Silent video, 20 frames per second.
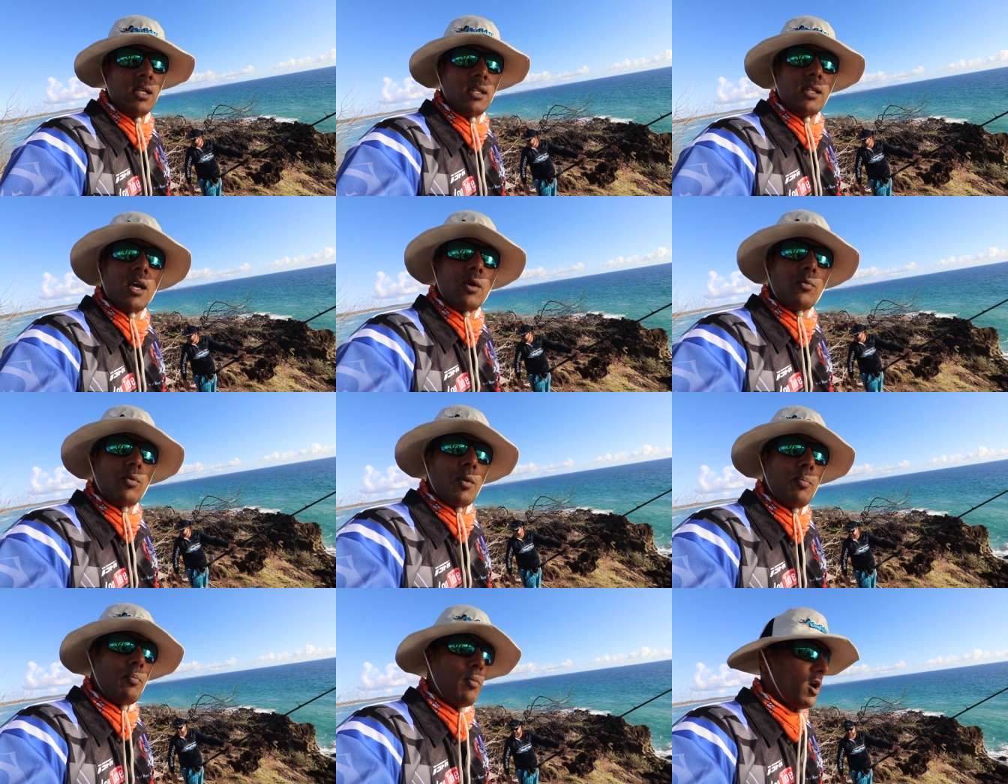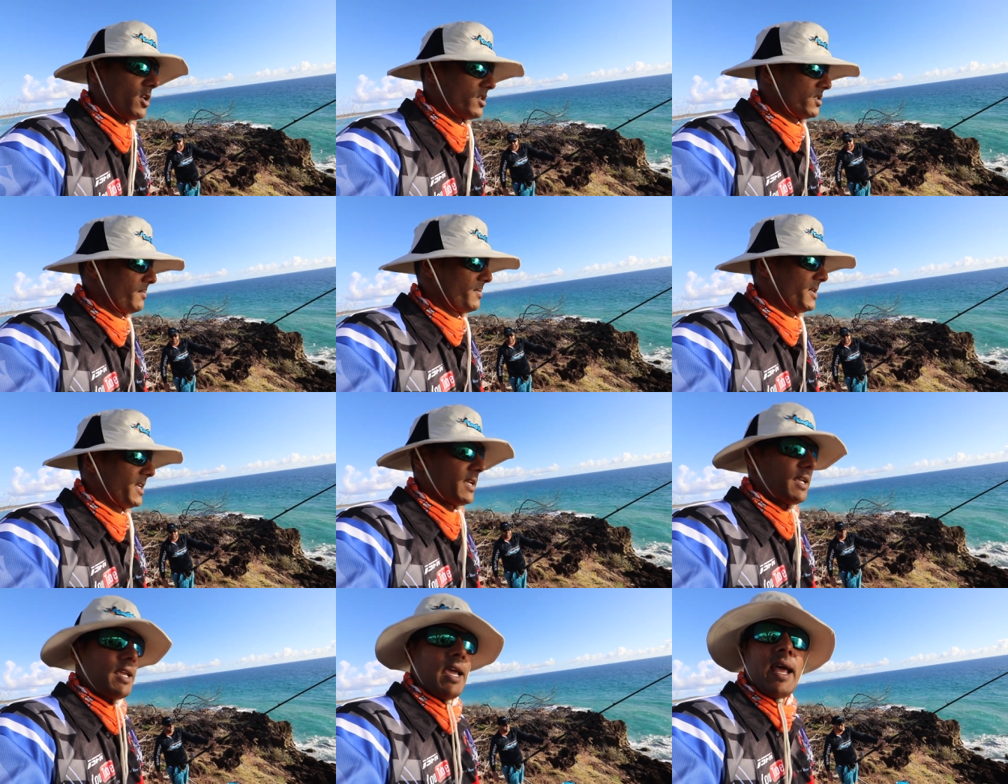that we
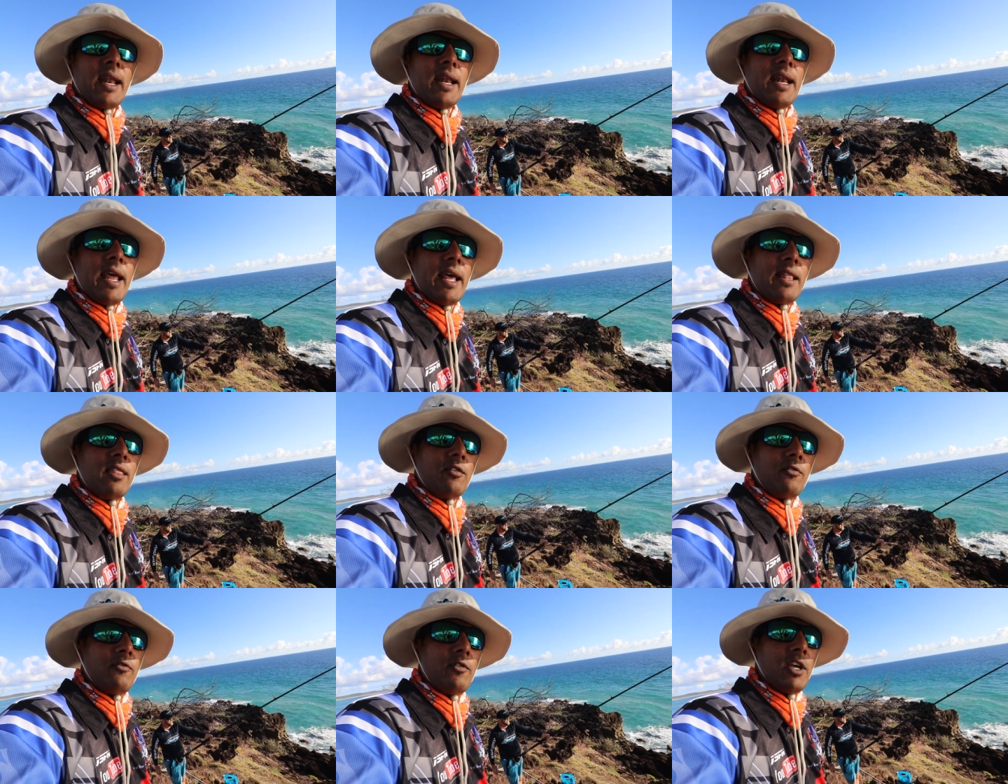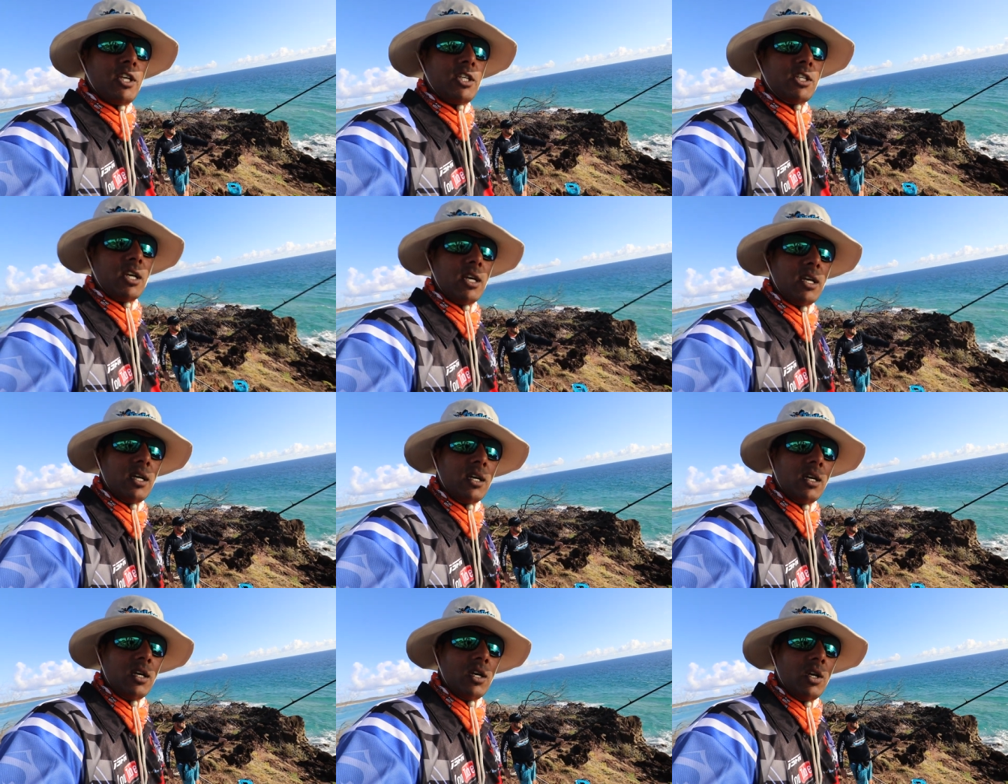possibly can land the fish.
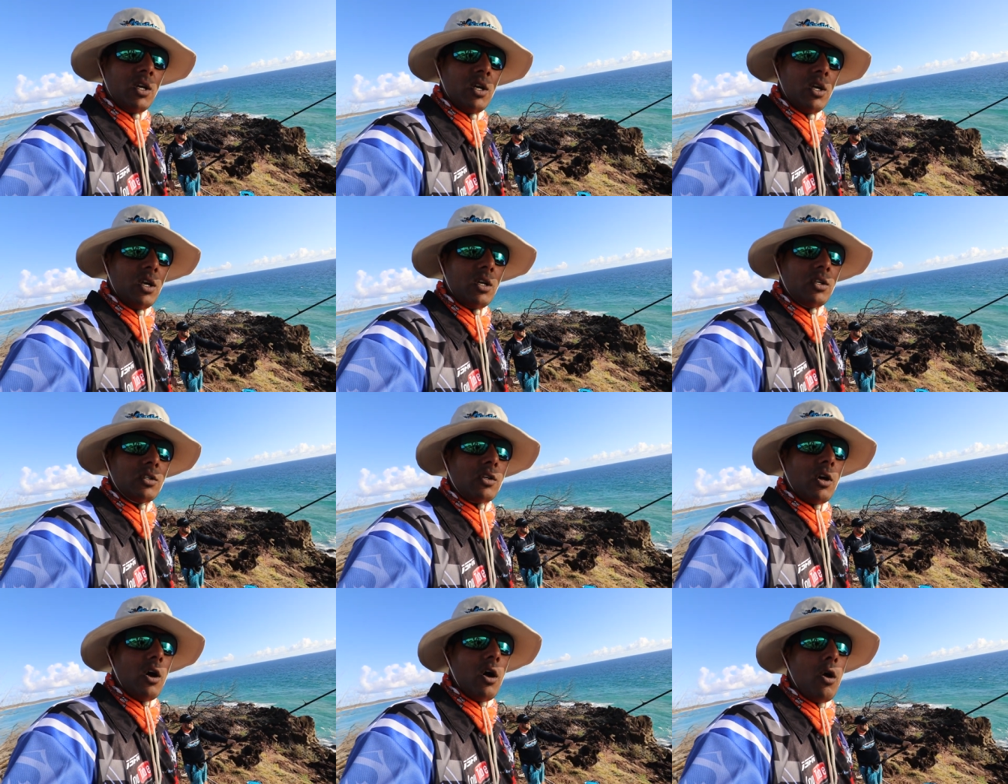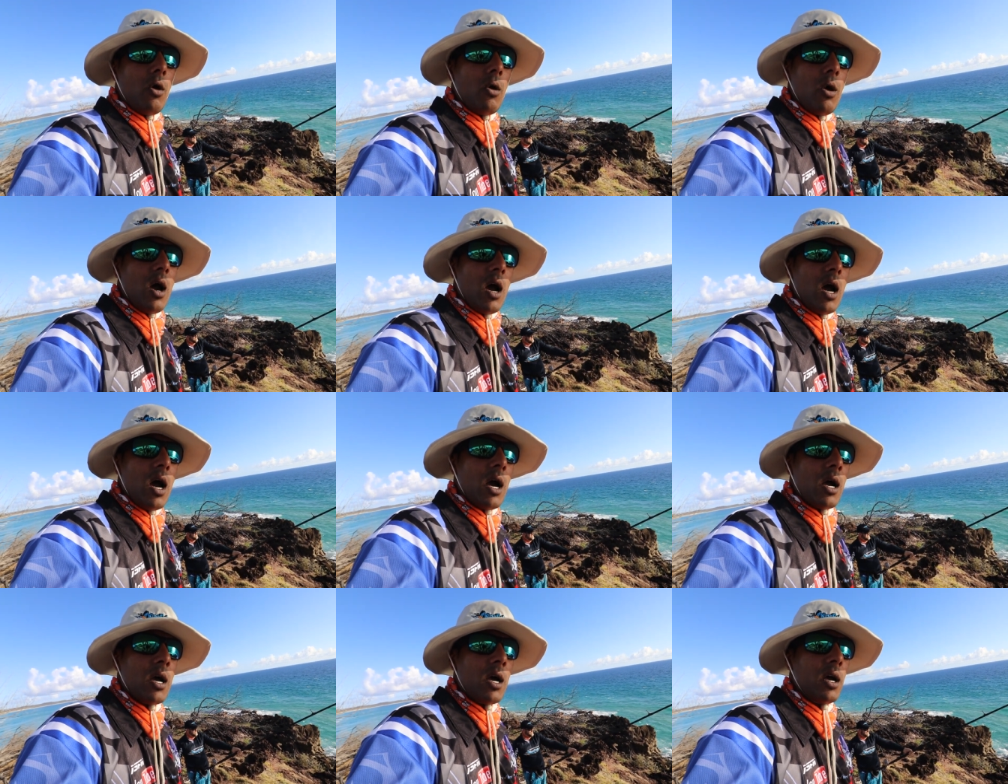So,
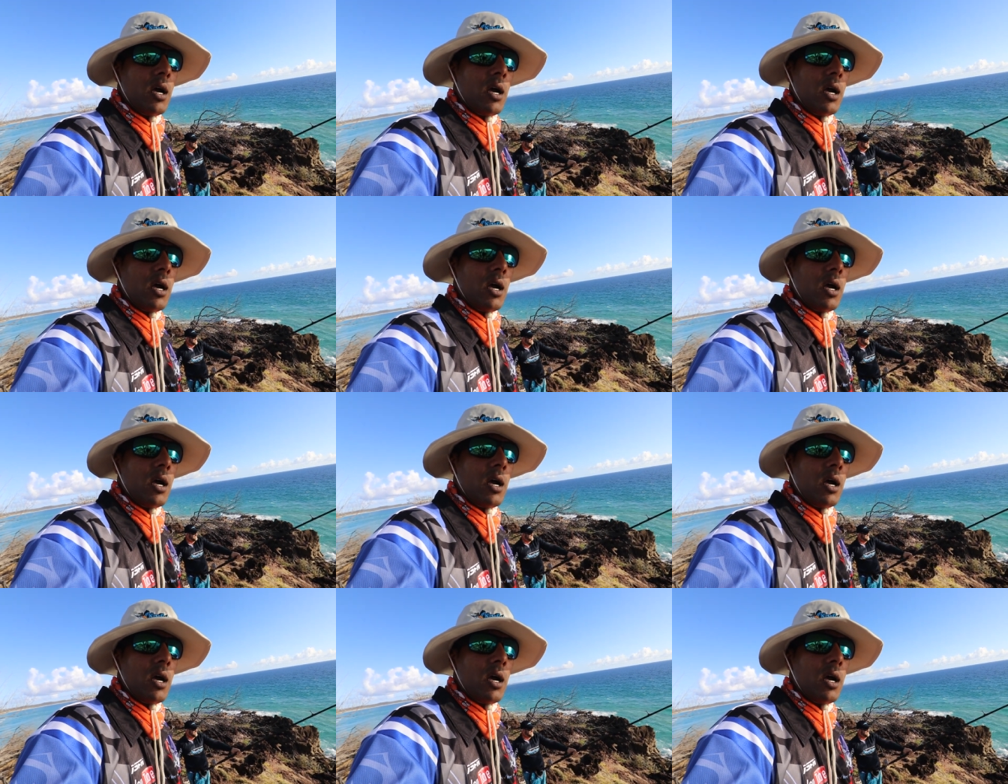uh,